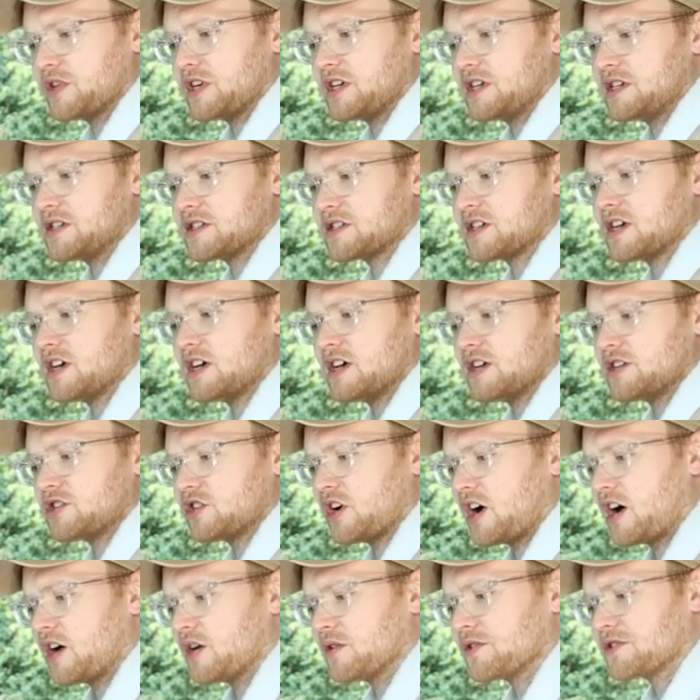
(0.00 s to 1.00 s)
these
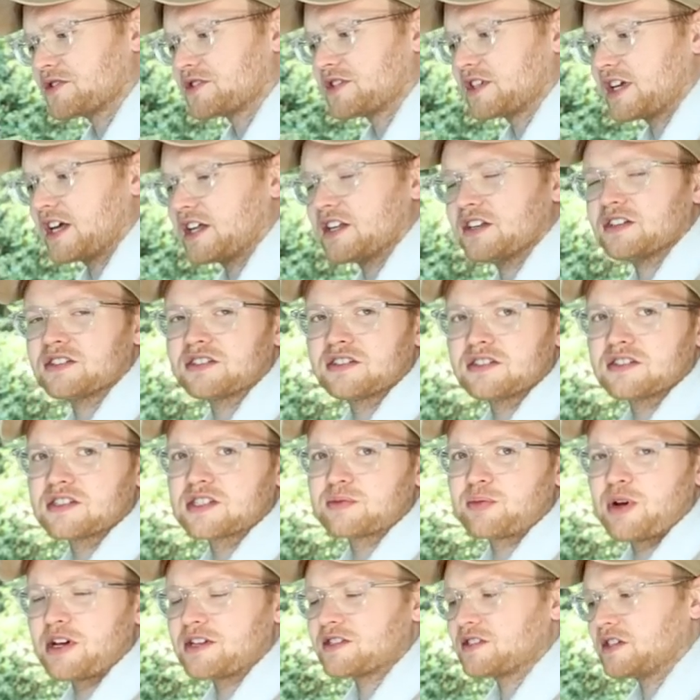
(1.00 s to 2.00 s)
dials to get into the
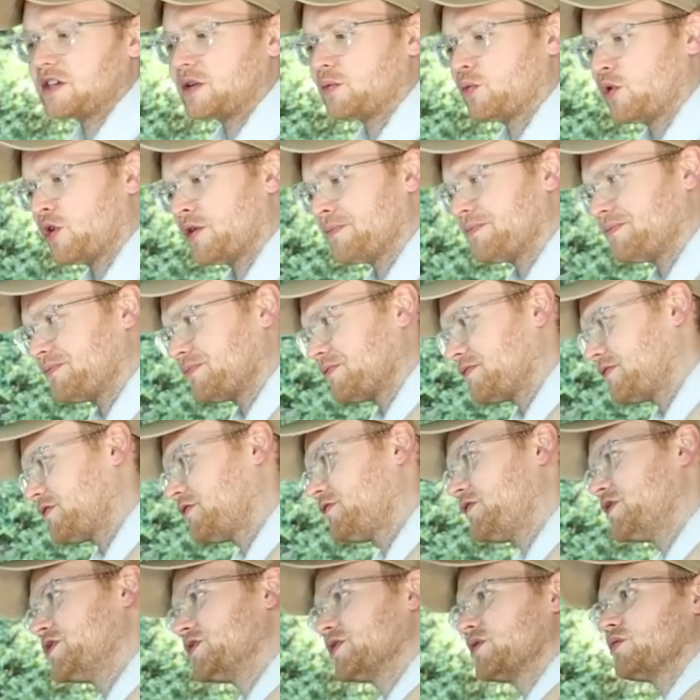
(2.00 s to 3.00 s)
space that you want.
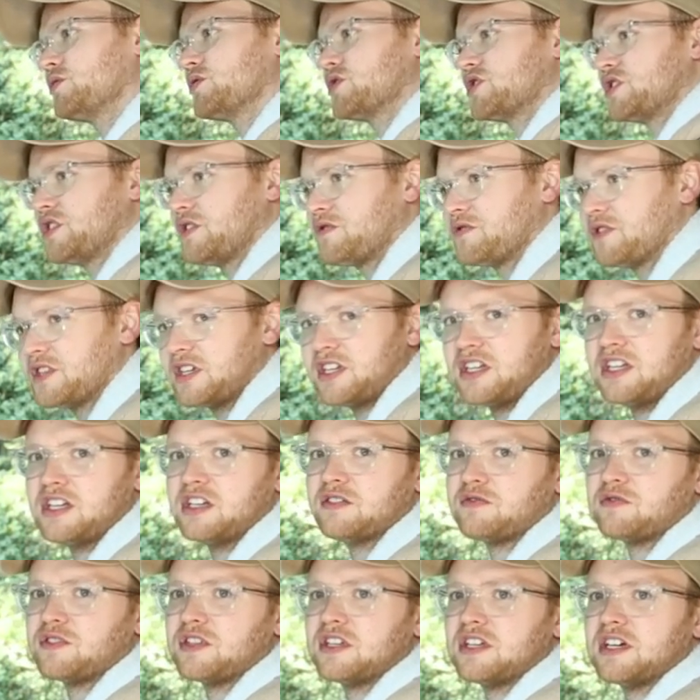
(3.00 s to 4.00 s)
Physical shifter
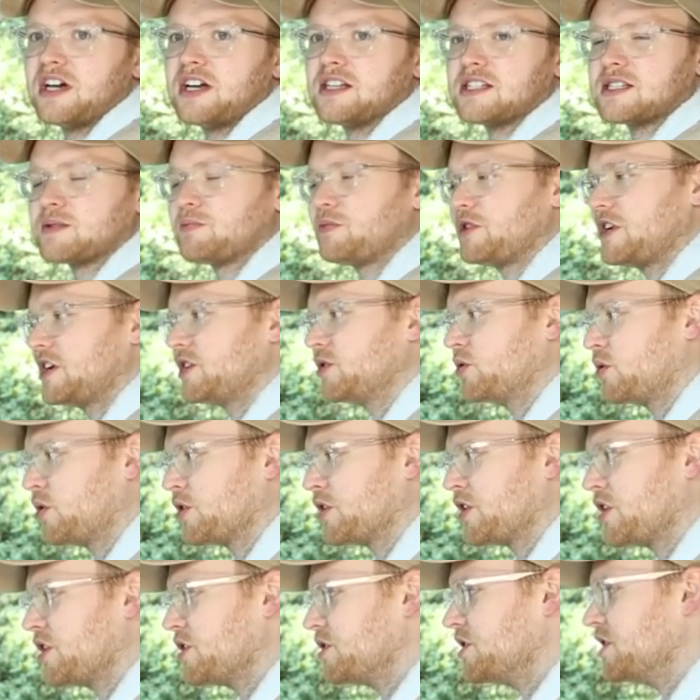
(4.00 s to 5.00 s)
here for the 8-speed
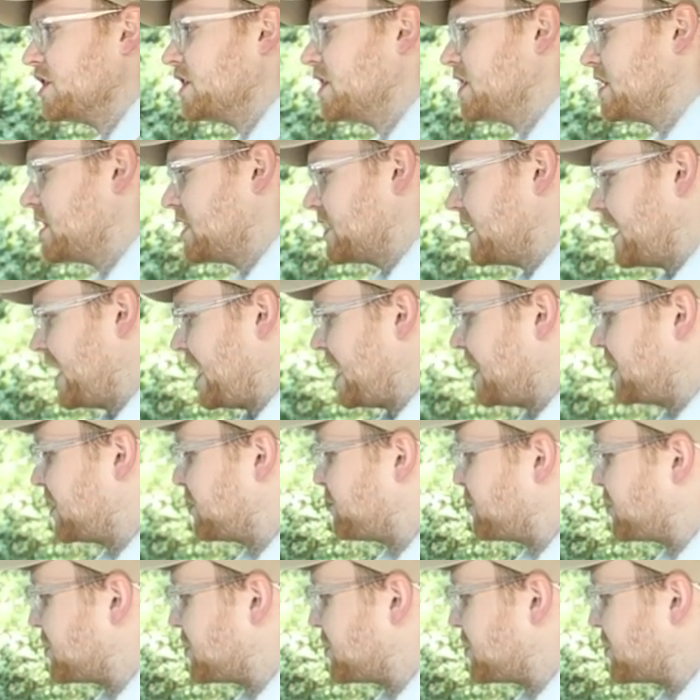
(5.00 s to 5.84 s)
auto, and the